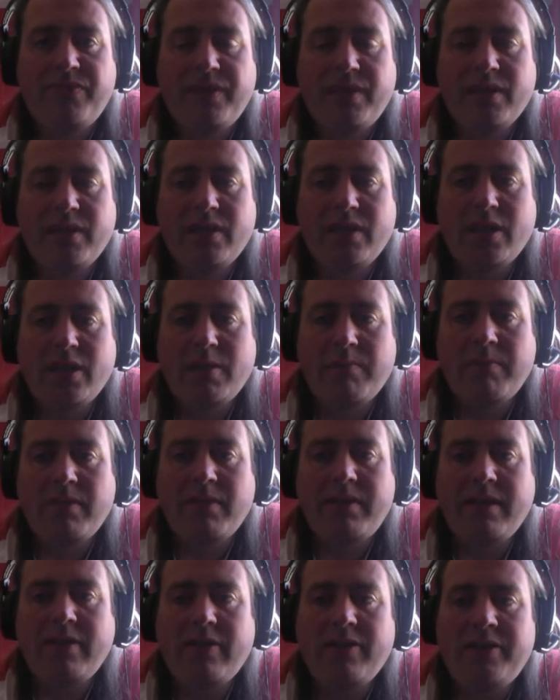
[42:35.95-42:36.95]

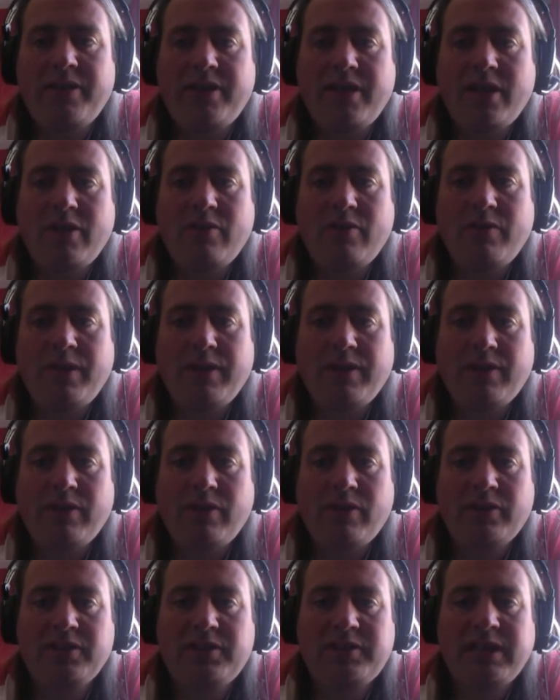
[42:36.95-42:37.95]
I know in a
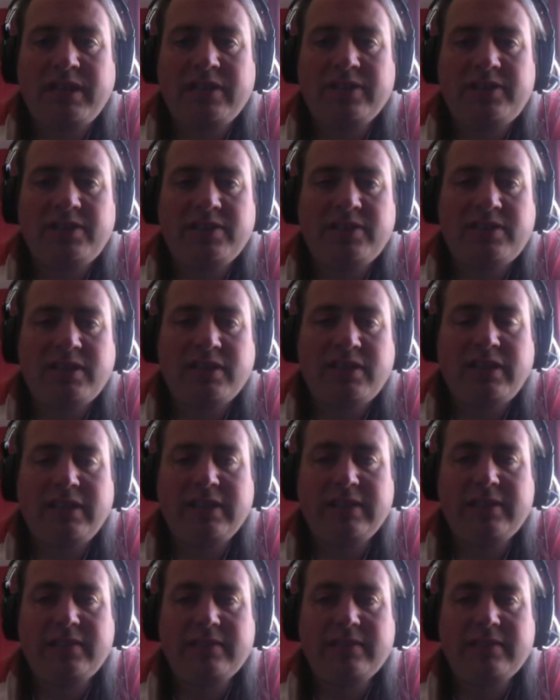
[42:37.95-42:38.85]
lot of senses that the